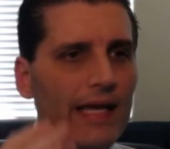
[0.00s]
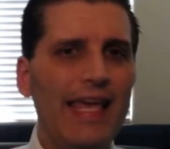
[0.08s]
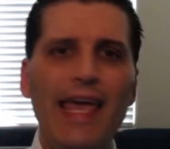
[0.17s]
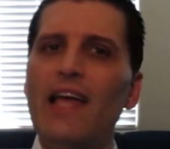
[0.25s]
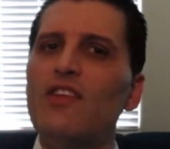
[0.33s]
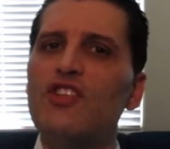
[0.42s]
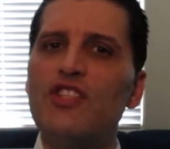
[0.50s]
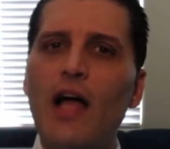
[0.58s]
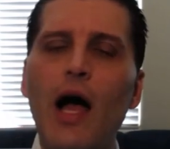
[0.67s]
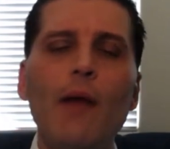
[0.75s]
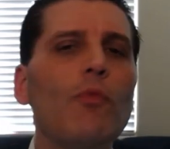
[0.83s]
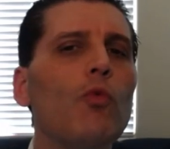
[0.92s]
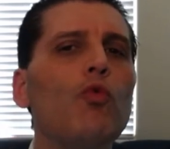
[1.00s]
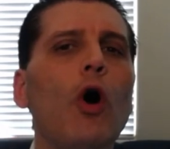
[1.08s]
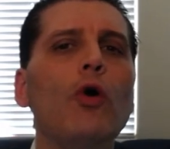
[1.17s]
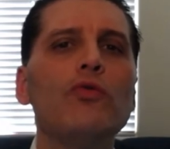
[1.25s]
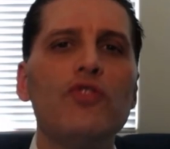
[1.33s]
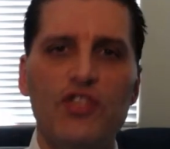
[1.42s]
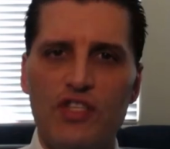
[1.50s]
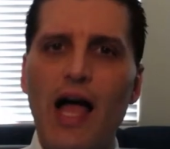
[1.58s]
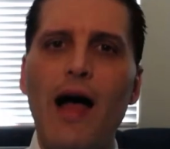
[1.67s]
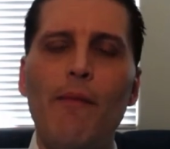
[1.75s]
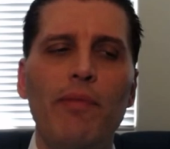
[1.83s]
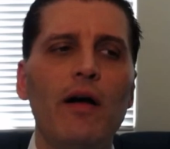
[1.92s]
Can't stop, won't
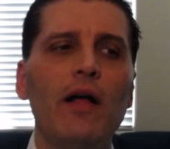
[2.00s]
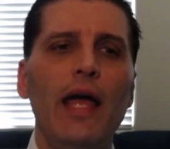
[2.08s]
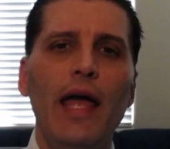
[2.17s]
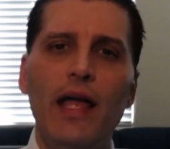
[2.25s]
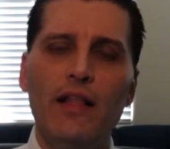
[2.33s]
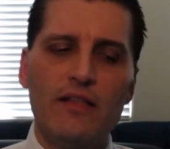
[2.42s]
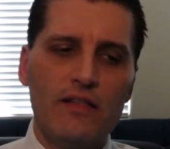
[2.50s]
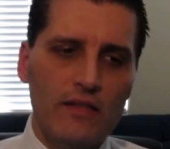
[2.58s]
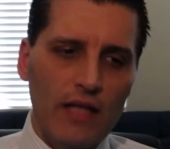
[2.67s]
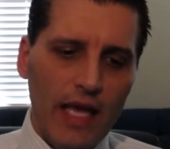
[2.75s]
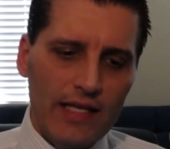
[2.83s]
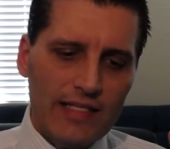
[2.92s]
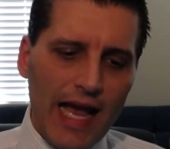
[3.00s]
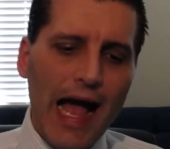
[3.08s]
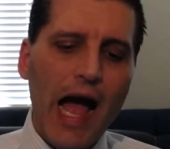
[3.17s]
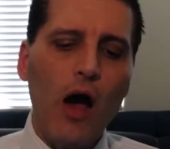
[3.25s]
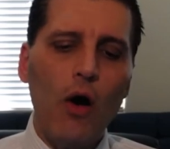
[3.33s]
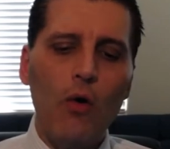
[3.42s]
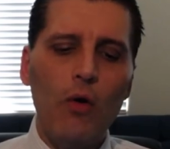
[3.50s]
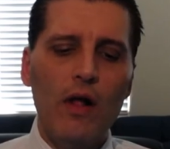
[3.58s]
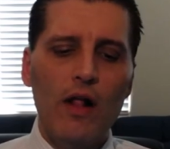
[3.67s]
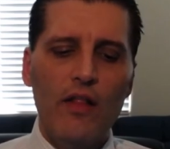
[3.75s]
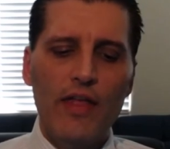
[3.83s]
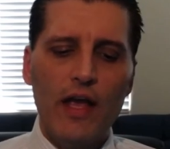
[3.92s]
stop. It's it's how
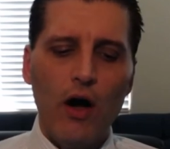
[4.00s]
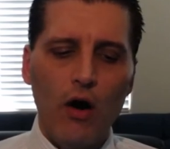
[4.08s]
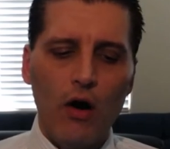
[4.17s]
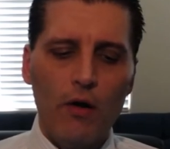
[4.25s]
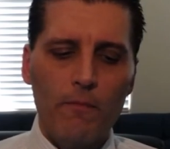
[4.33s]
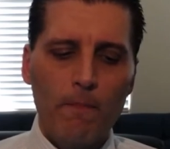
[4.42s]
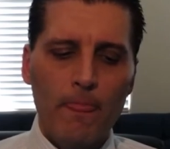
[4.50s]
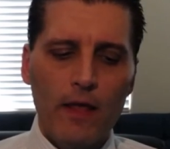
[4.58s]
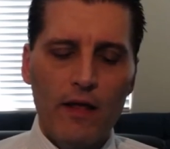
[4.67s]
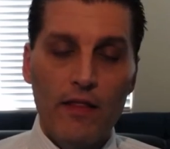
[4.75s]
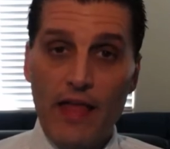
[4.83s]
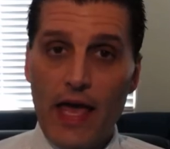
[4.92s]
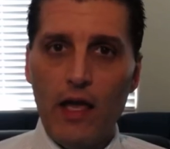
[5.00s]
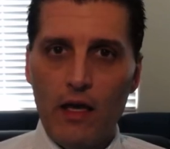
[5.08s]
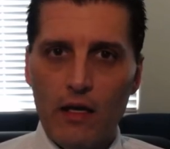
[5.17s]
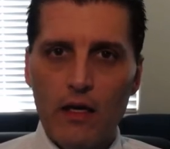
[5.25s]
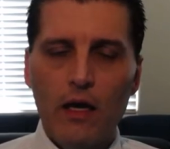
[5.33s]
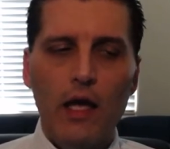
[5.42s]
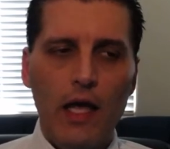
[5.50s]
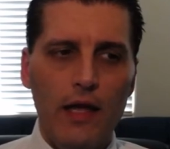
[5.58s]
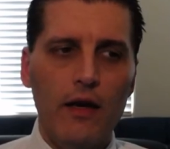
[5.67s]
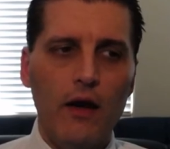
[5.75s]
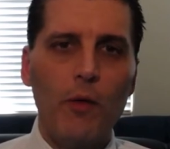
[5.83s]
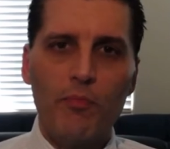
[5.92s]
they are they
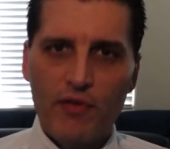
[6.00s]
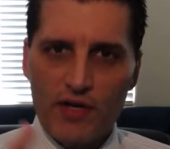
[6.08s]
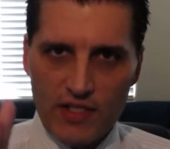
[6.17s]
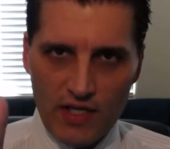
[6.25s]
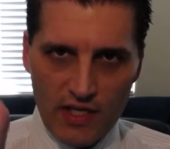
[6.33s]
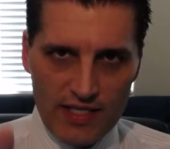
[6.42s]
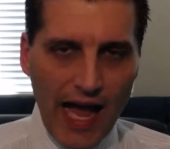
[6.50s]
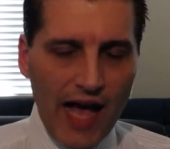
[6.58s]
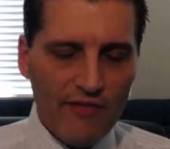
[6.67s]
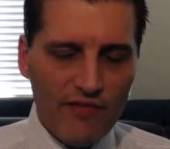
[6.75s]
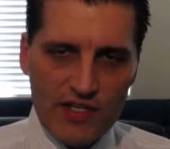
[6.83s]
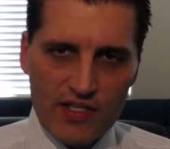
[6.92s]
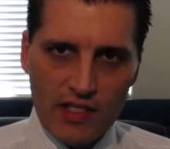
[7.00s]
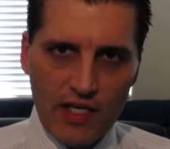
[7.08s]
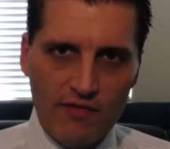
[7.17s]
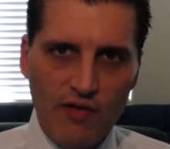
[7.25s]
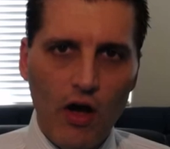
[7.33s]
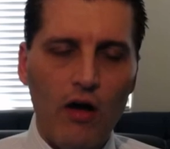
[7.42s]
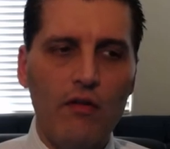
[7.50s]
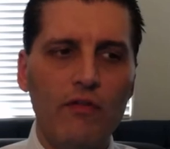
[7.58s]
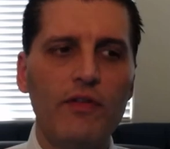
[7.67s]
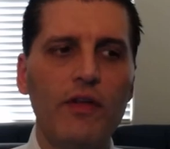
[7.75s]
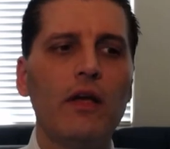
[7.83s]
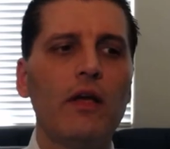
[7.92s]
and our president is obviously
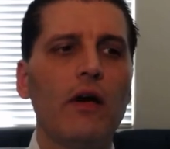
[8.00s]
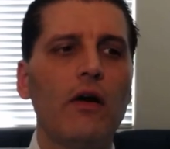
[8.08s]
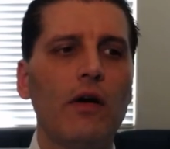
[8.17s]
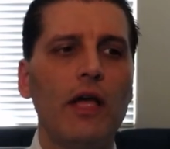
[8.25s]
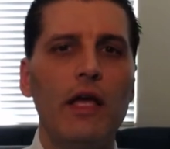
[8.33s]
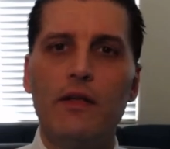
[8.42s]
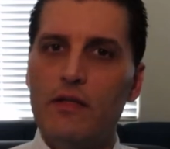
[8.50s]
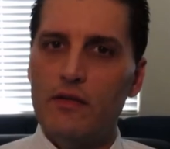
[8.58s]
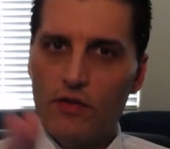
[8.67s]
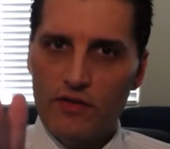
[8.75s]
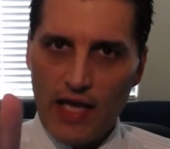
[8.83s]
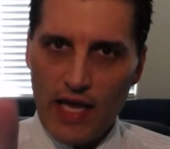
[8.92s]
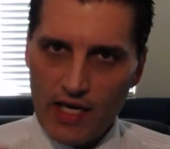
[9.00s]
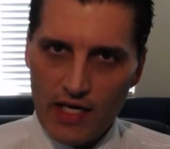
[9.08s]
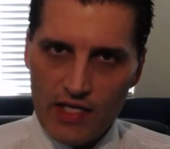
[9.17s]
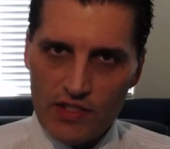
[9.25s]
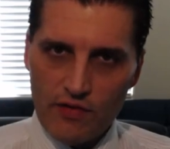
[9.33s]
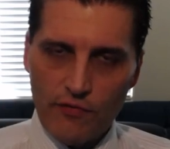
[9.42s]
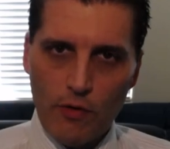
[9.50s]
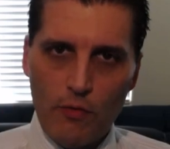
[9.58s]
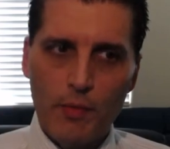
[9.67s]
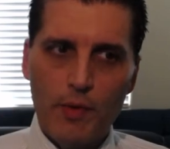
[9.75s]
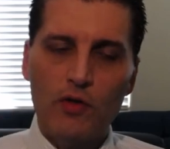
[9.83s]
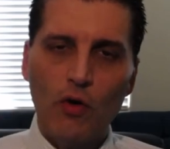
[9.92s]
involved Okay, so take it easy for a
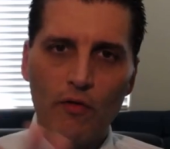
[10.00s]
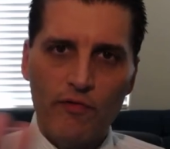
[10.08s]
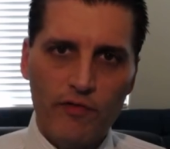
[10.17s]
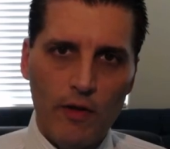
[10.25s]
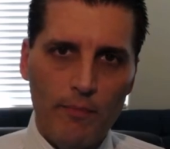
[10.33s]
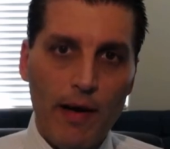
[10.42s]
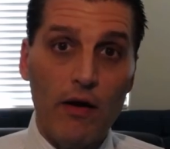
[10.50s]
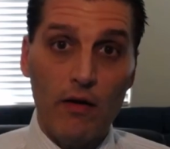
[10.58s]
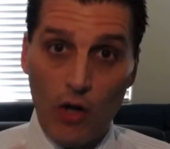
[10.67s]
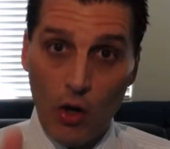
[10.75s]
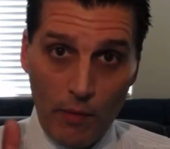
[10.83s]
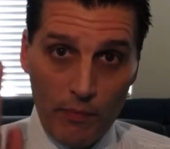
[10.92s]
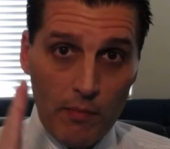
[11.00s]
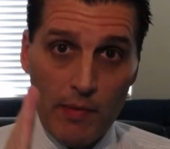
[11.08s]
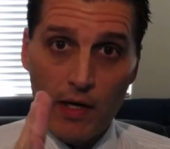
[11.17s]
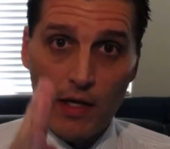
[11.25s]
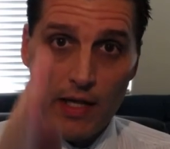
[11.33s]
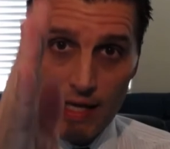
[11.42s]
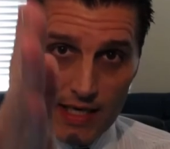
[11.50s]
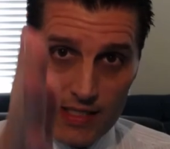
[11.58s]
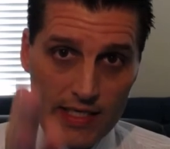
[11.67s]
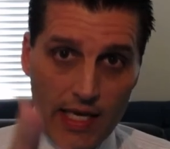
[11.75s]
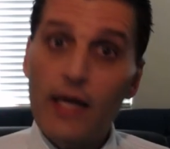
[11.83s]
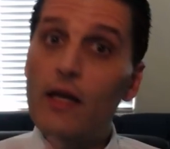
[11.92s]
moment. Don't flip out. Go up the middle, like I
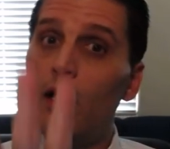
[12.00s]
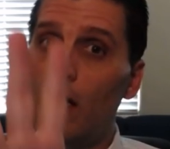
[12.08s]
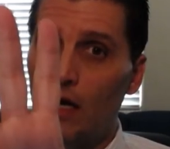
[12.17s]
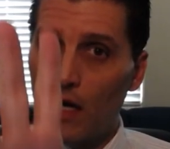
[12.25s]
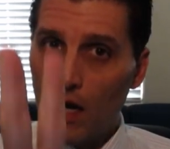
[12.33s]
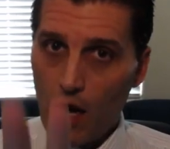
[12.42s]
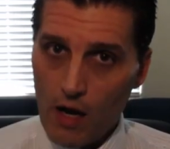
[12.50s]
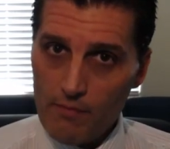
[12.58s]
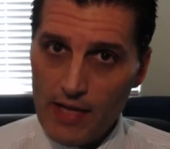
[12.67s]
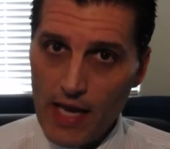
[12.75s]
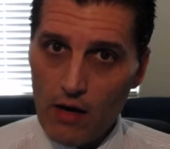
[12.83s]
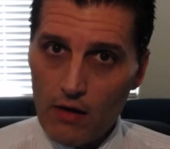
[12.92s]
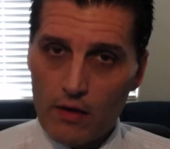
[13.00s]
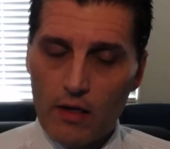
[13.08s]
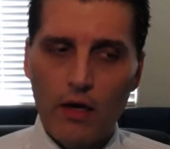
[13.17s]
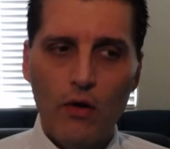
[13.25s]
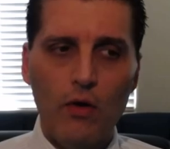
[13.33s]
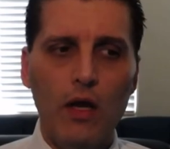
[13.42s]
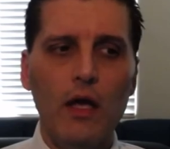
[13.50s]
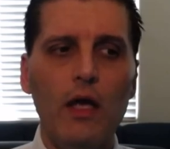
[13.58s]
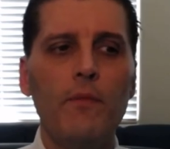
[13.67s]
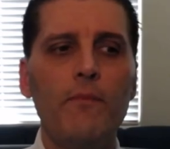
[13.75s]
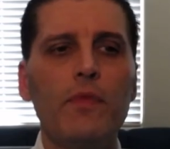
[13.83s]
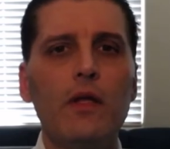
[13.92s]
said. Calm down.
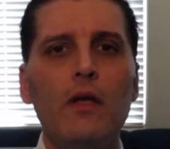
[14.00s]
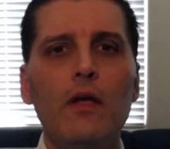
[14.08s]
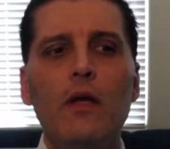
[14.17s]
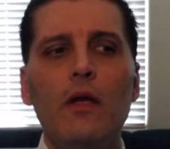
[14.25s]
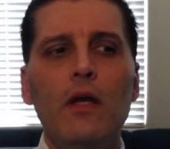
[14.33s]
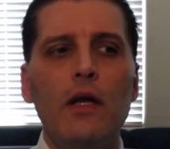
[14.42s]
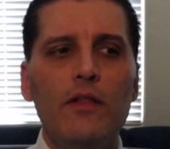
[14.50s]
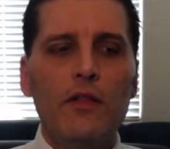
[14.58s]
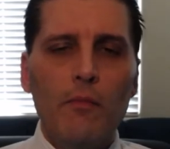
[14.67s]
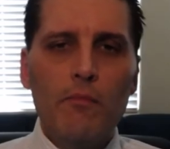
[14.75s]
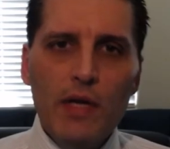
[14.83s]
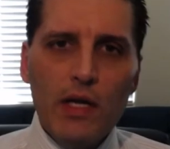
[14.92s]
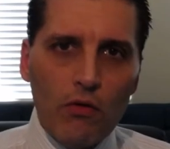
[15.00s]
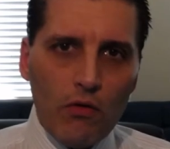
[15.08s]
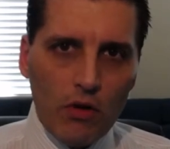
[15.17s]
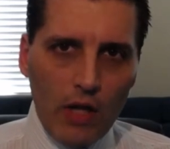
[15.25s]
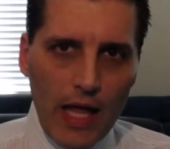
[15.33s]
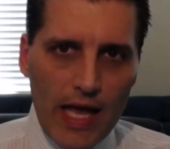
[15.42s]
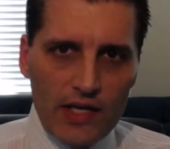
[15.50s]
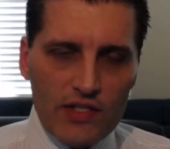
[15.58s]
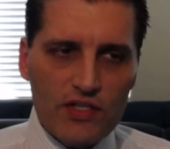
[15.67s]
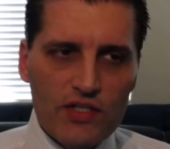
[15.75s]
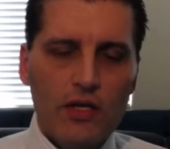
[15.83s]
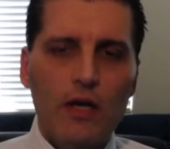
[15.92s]
Okay, the middle
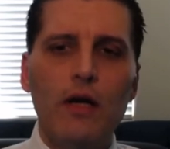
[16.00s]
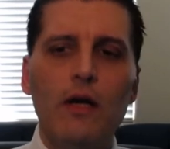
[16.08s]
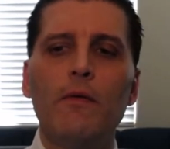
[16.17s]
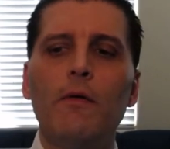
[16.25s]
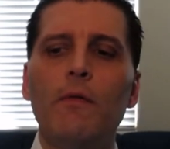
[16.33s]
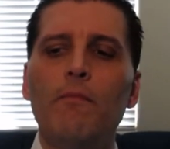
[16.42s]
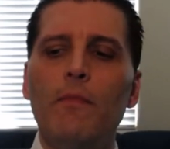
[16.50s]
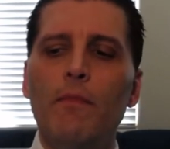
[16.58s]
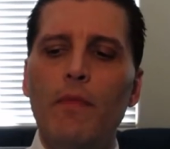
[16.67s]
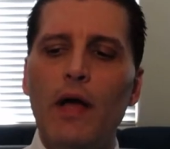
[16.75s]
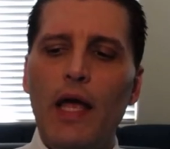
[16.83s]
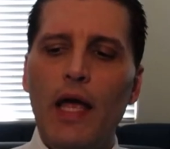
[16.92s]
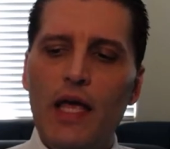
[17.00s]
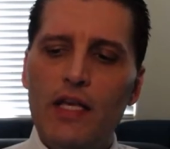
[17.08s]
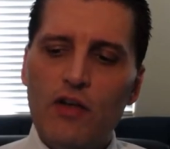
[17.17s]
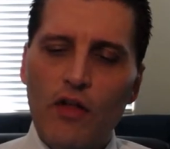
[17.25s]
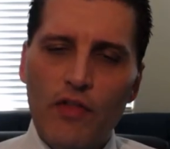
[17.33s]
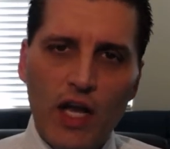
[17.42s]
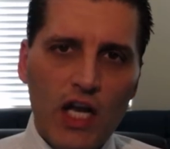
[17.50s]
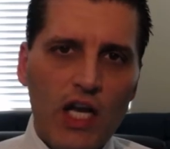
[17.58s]
class is on the